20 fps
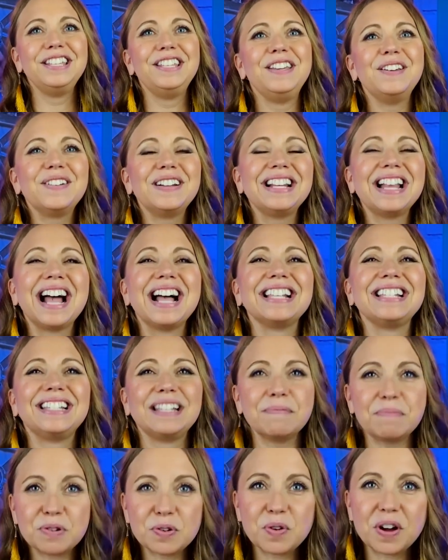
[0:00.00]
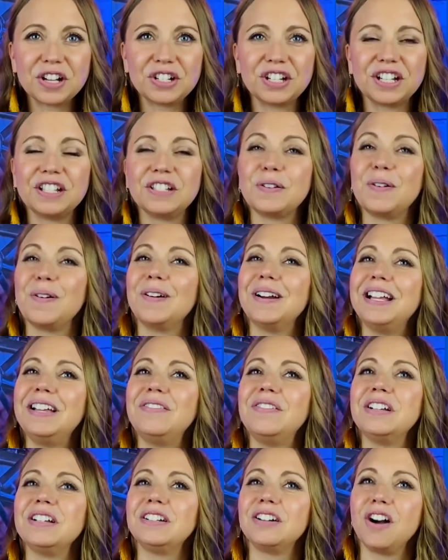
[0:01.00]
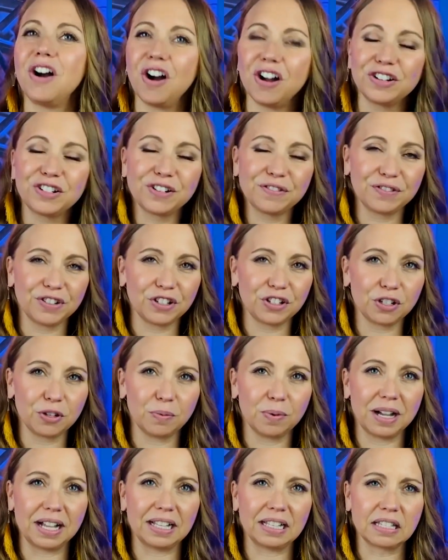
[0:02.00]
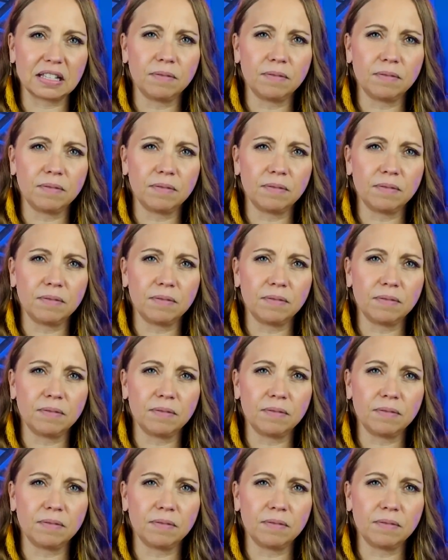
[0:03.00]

You can ask simple questions or even controversial ones,